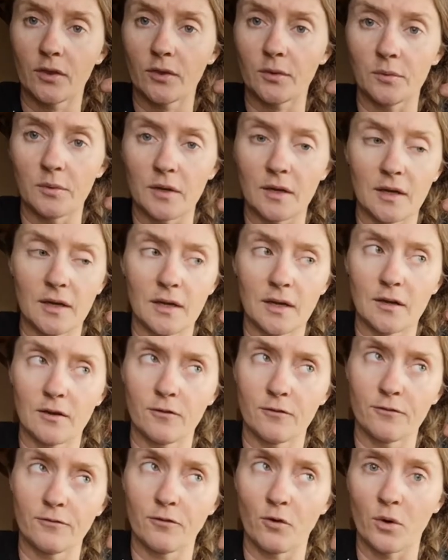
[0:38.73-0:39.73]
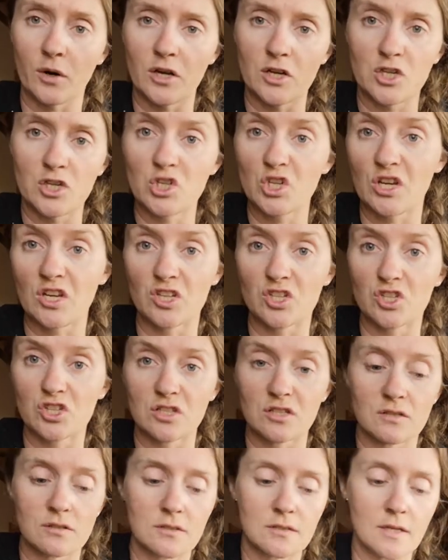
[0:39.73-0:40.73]
3-4-ish
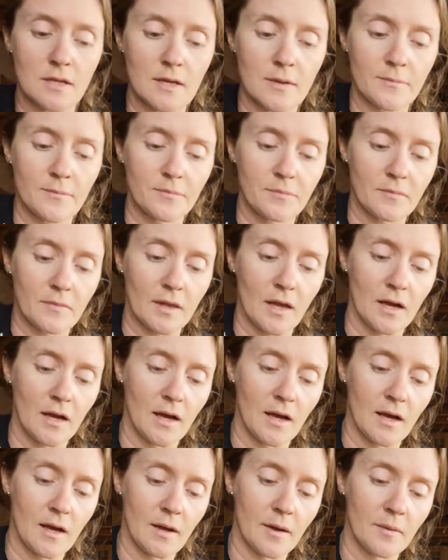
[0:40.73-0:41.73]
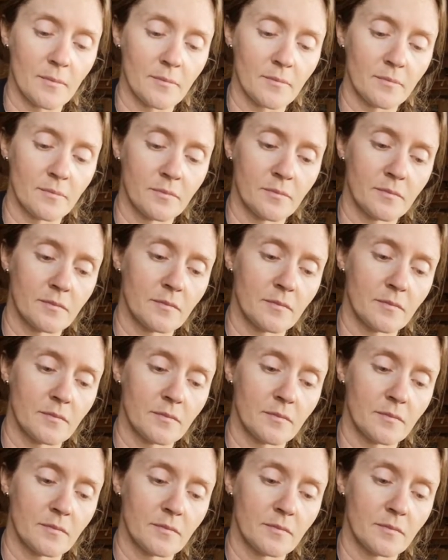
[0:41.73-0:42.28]
inches. And